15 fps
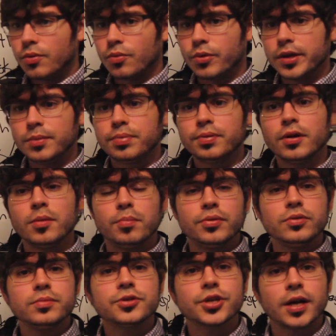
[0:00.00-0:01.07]
we put
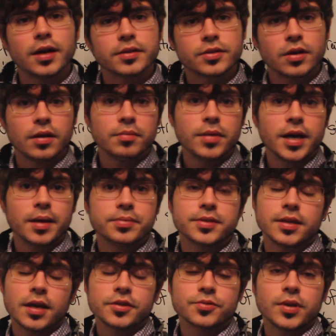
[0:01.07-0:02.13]
boom shots on maps
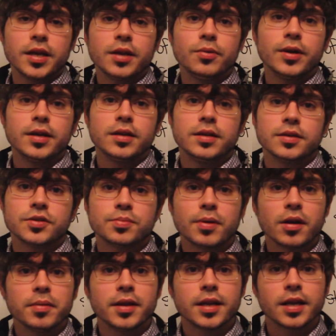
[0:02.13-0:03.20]
anyway, and
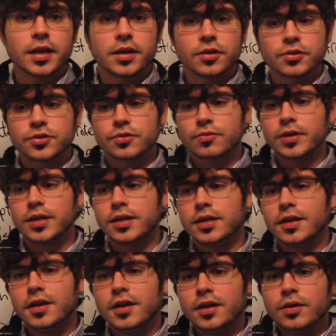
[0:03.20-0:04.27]
experimenting in Gears
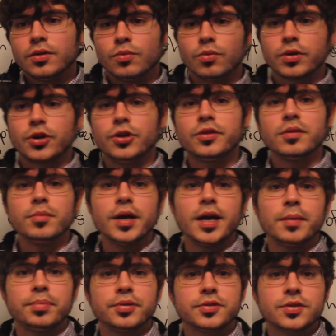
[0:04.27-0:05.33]
3. Could the
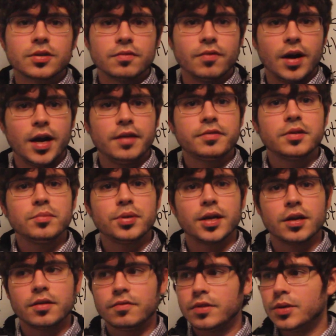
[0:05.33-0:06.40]
map survive
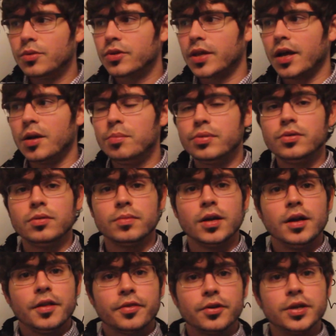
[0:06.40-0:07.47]
competitively without a boom?
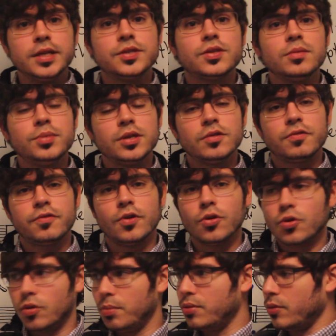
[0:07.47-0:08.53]
There needs to be a
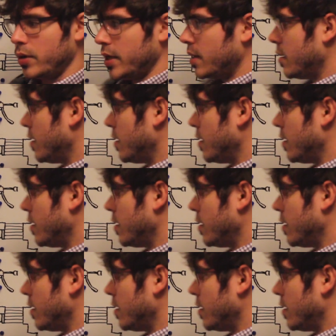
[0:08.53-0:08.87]
focal point,